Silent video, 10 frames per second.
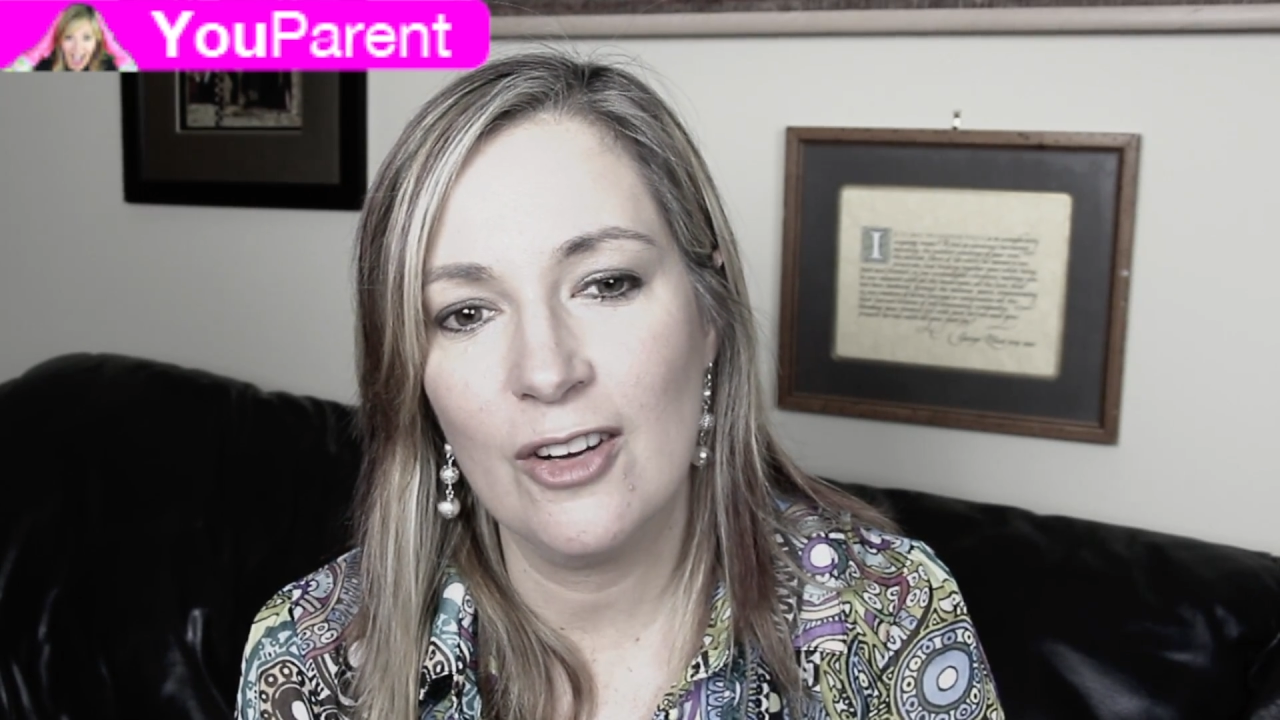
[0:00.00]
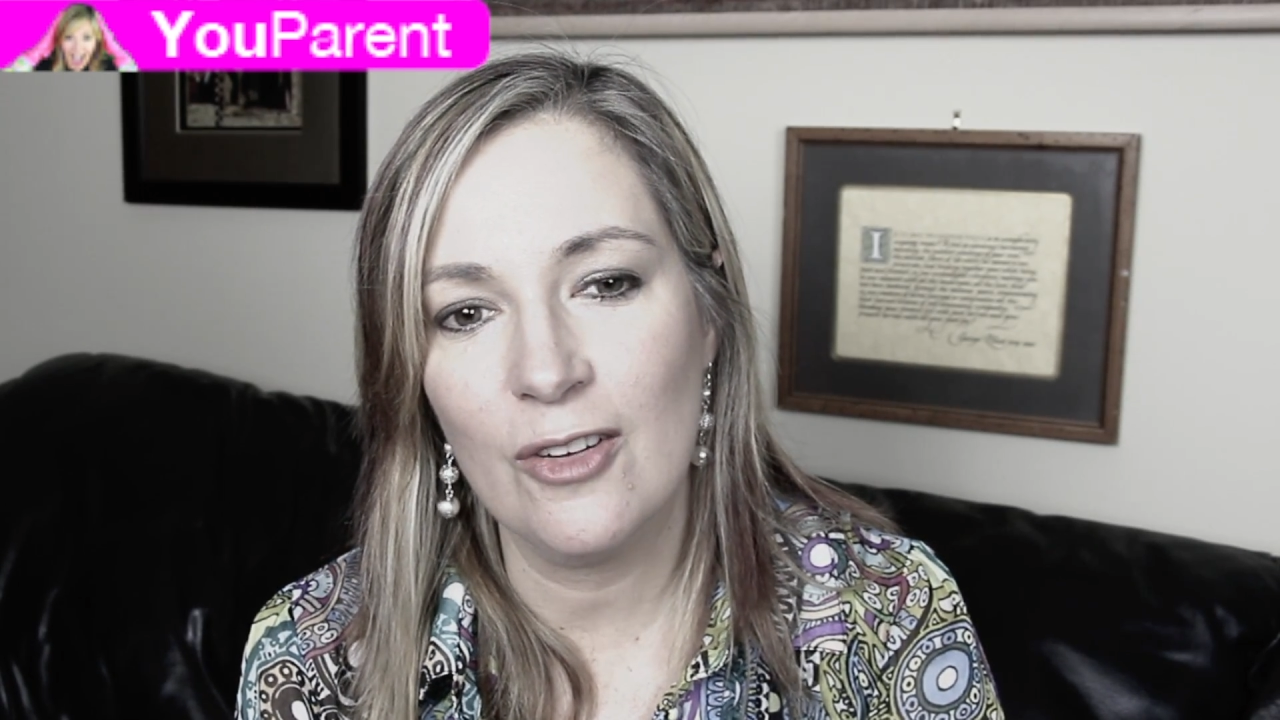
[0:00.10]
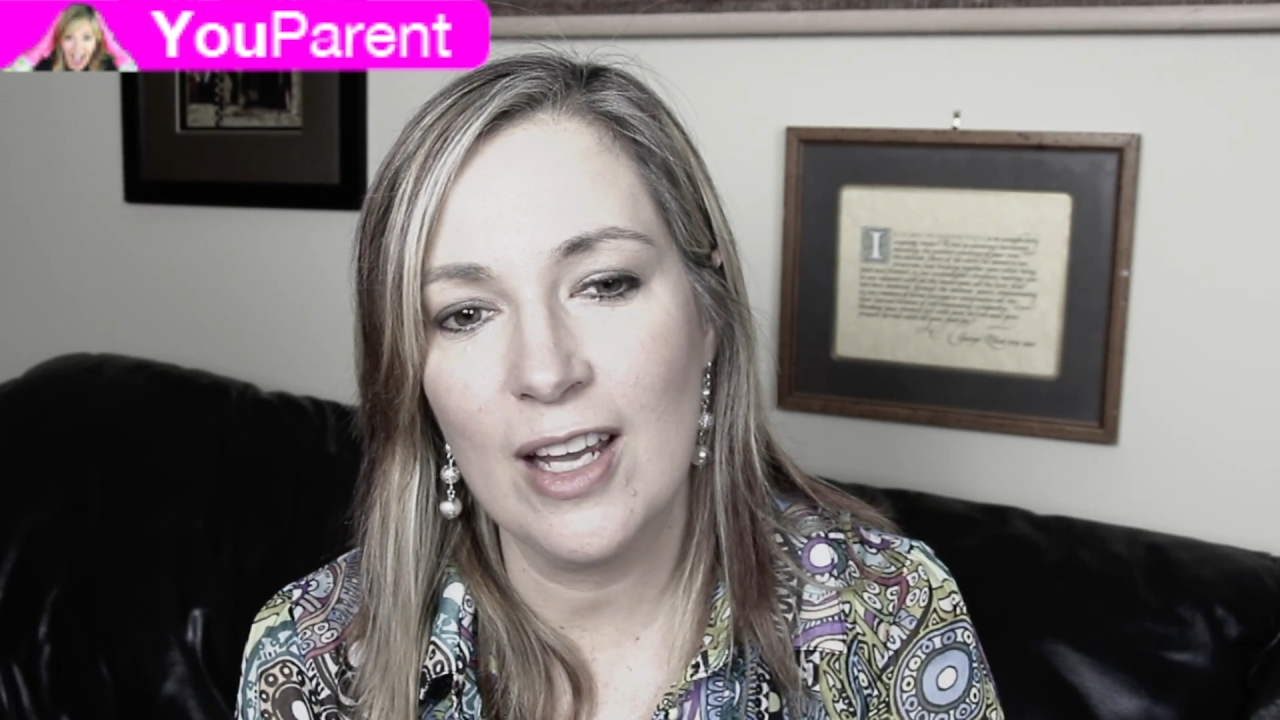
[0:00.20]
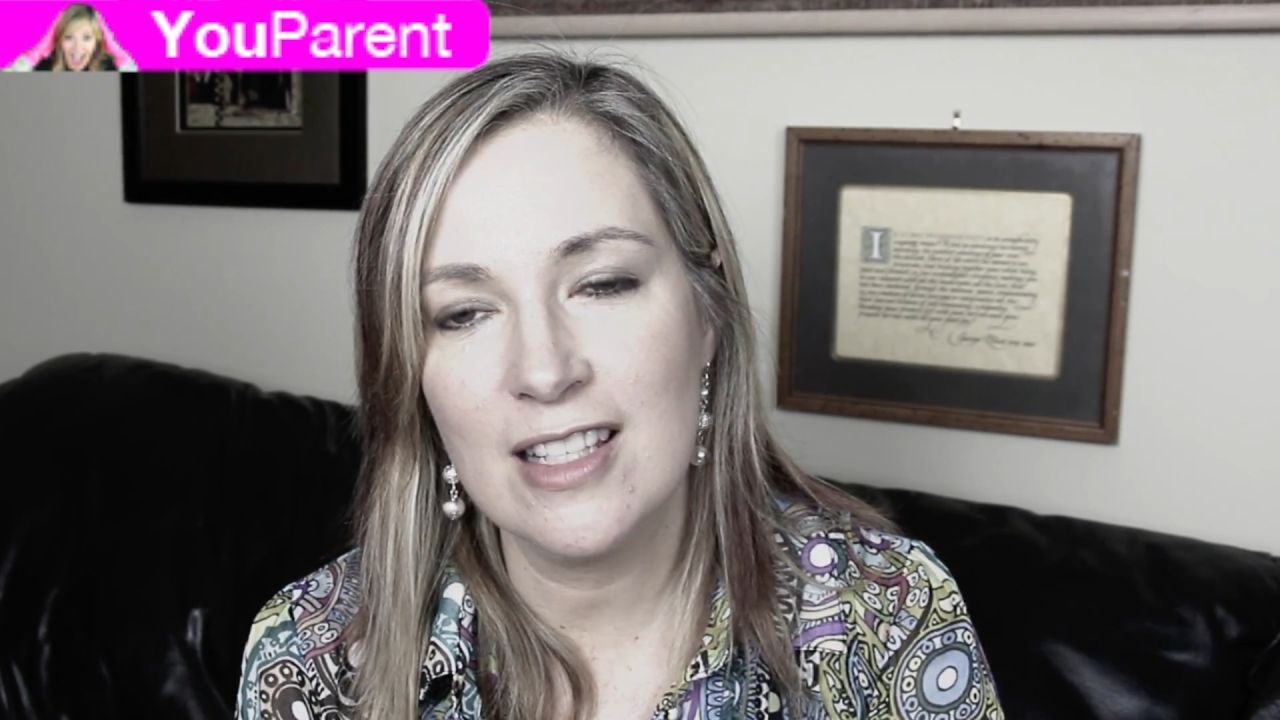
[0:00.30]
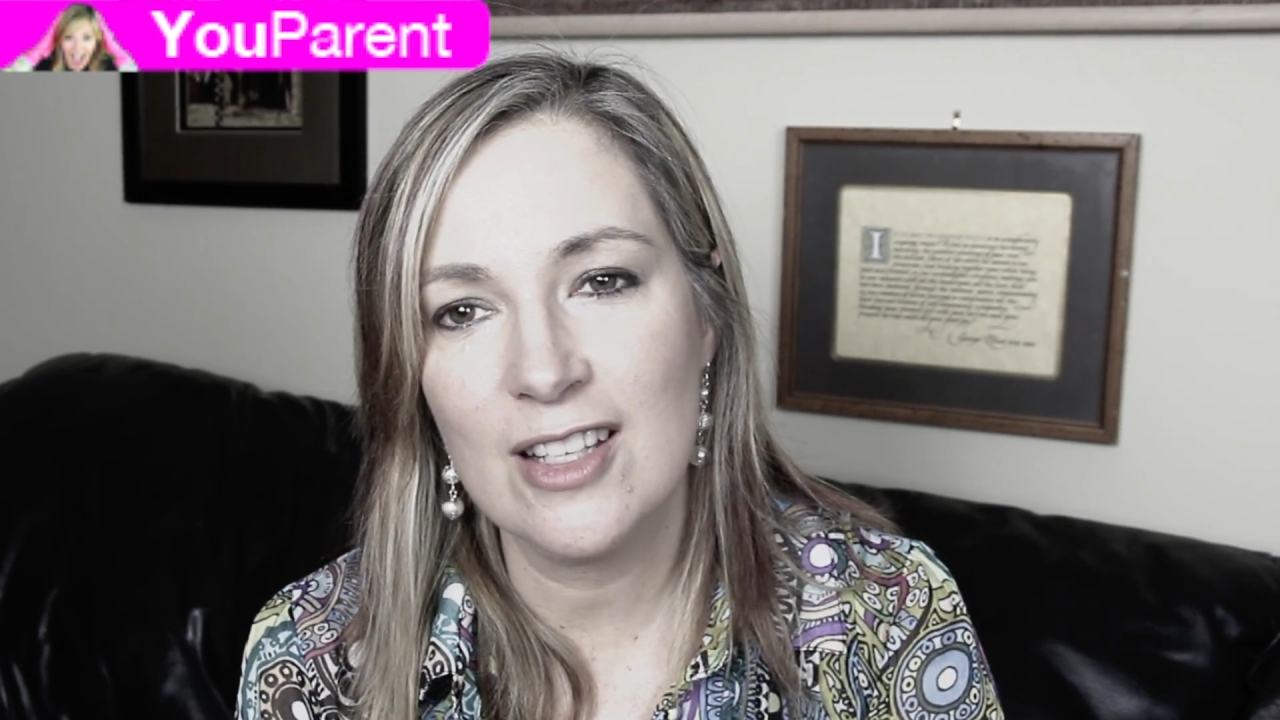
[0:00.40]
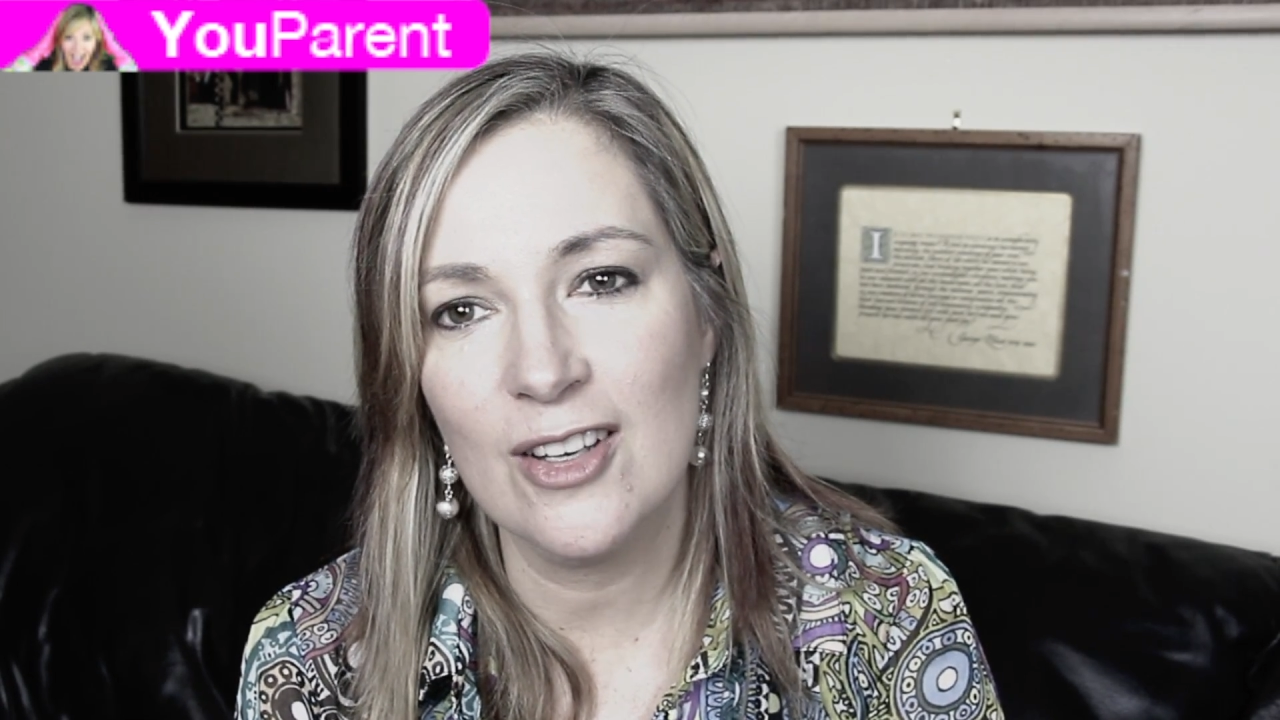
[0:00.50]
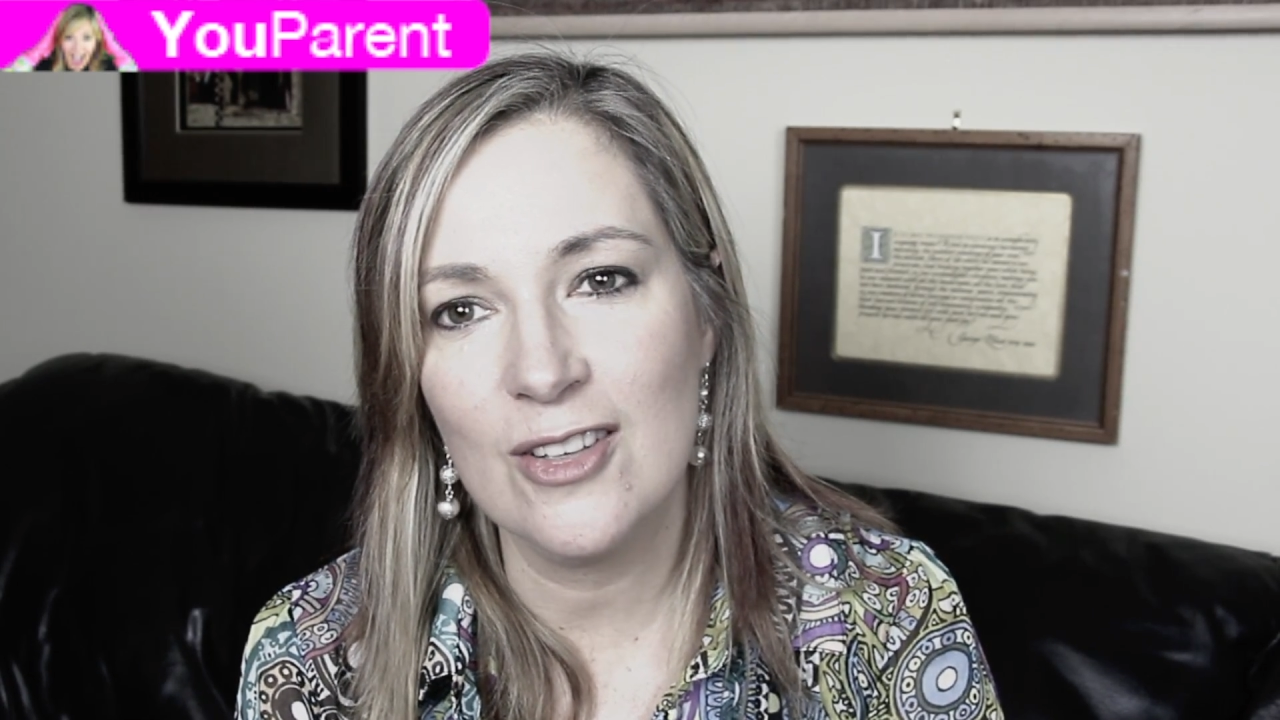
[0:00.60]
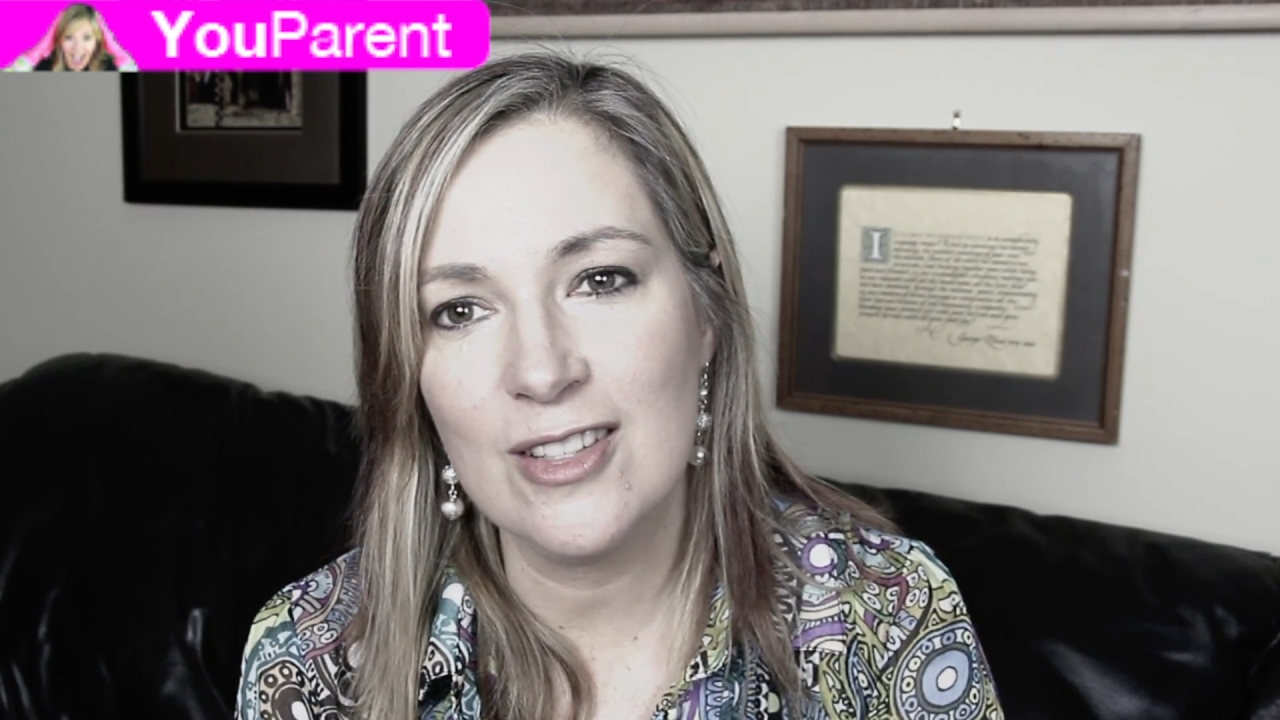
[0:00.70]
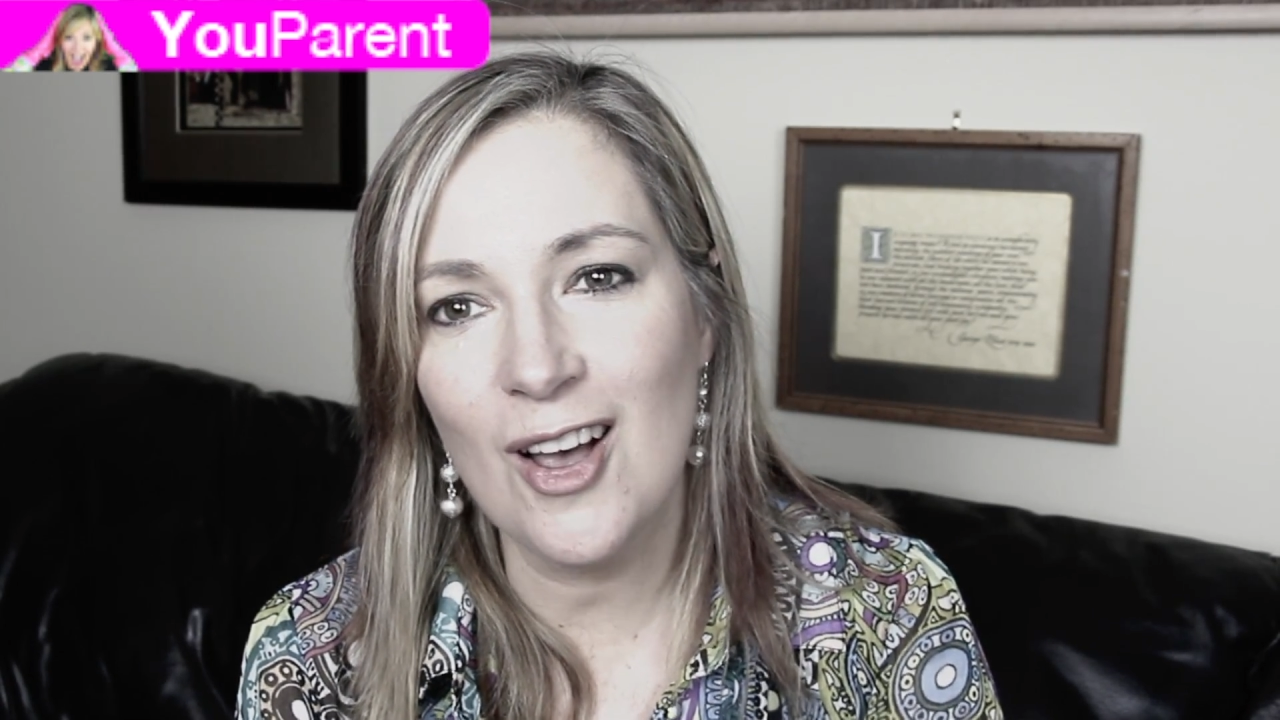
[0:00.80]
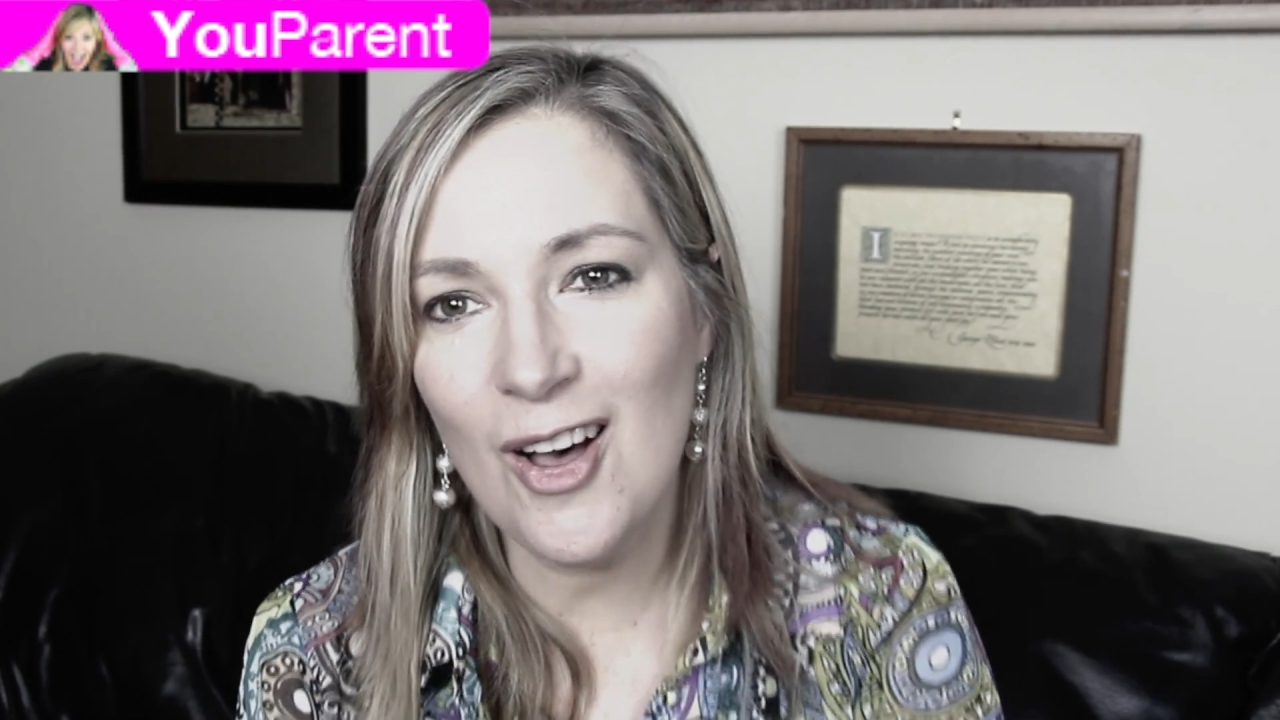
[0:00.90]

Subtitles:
Grace goes,